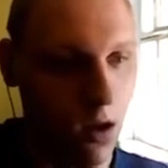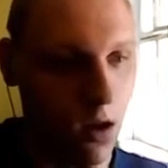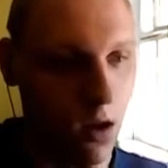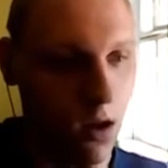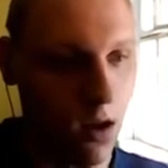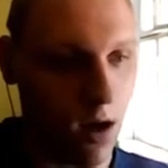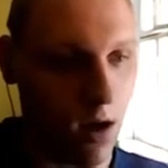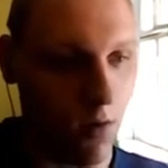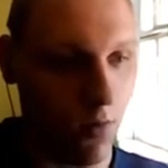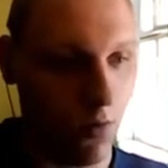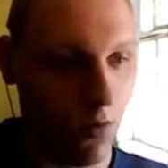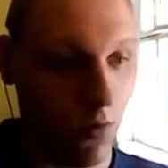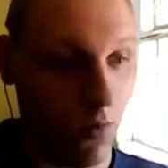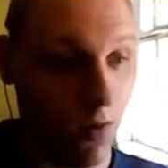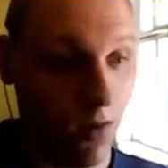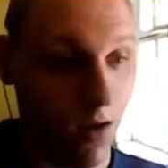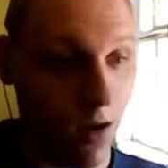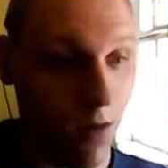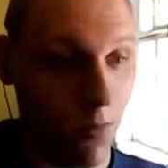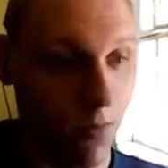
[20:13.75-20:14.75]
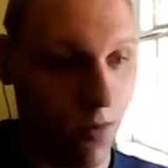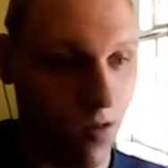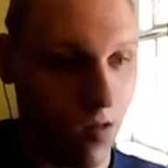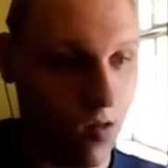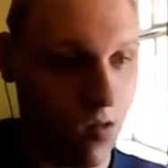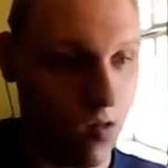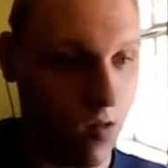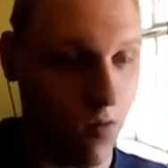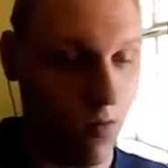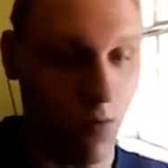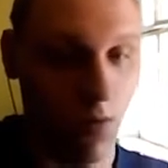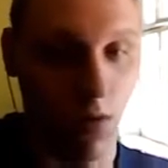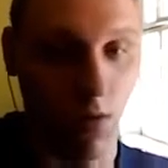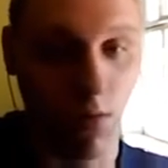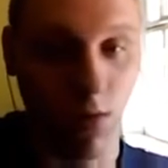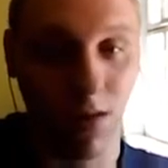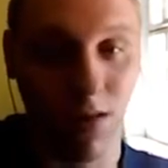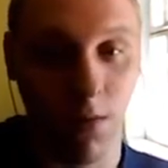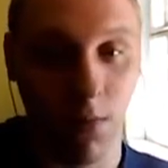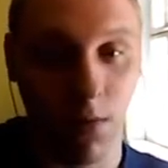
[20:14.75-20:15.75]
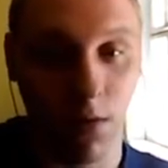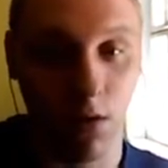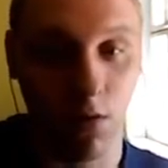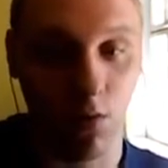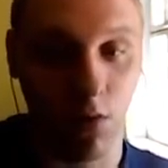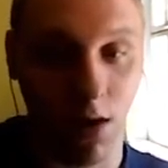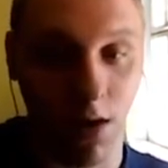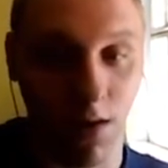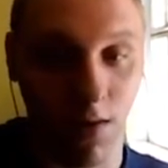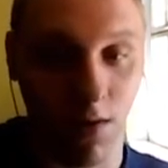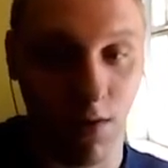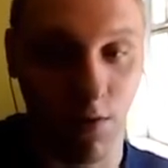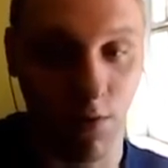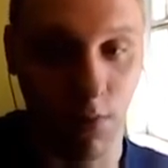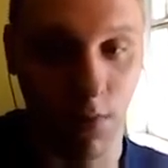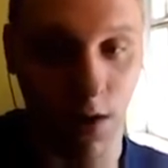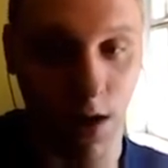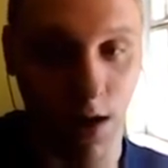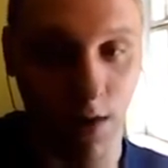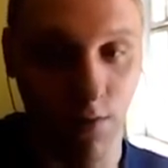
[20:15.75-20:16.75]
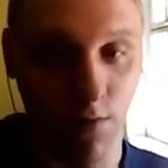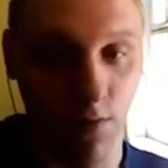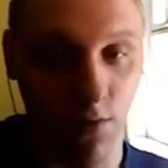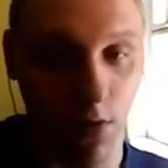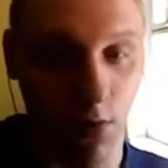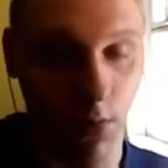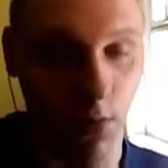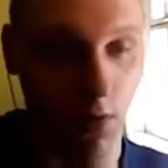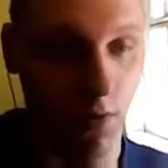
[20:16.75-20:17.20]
How do we type this? You want to type in the relative path from your